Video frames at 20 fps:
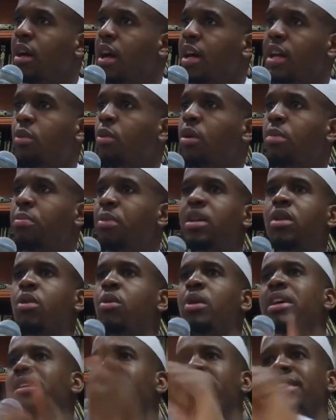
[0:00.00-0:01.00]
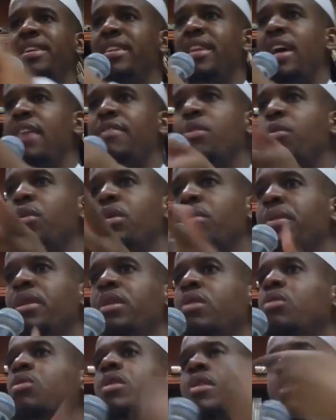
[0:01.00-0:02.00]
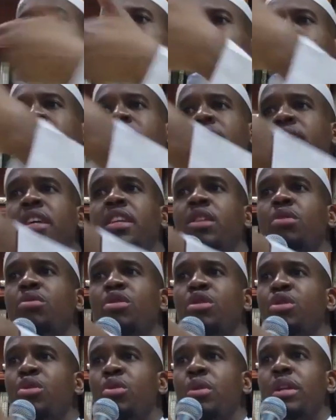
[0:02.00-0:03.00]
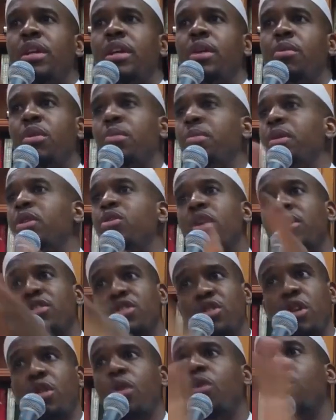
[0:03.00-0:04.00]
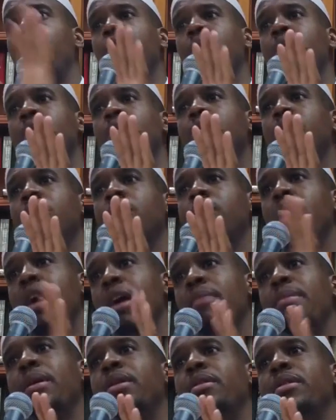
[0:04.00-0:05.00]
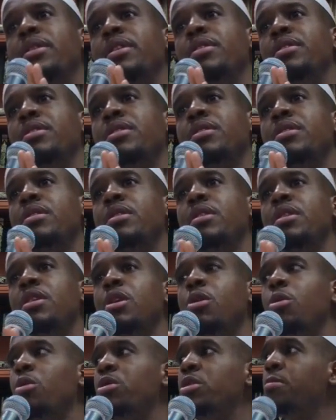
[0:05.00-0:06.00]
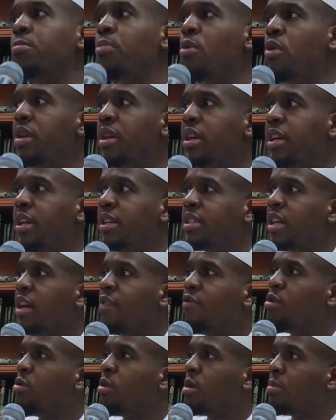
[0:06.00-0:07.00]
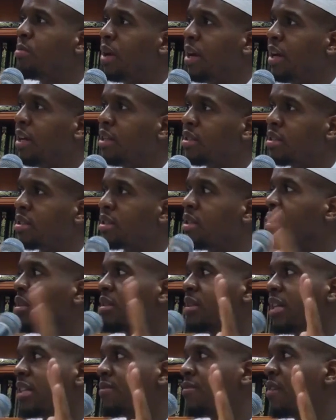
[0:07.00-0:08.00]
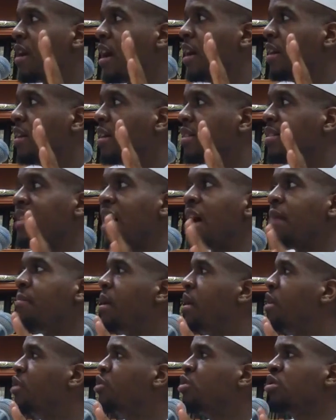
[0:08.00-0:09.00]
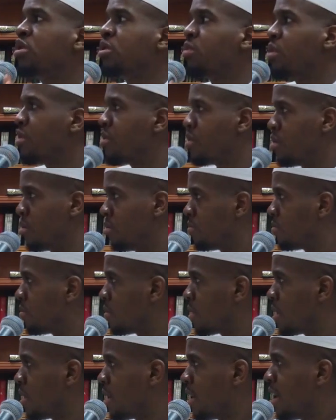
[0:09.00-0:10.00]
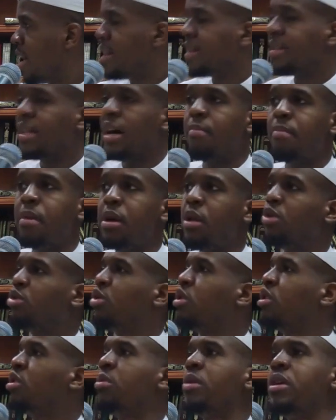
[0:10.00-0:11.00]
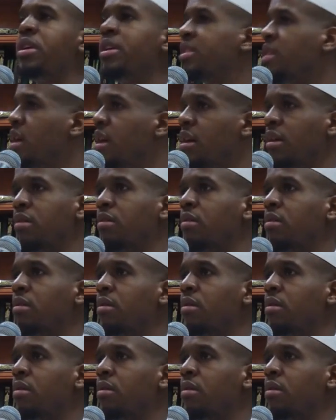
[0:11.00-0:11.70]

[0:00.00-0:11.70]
And there would have been no istitnaf. There would have been no continuing to doing it. It would have been you had to start over. Everybody clear on this? What's important is if you wear pants, that's fine. It's not mandatory to wear thobe. It is not mandatory to wear nizar.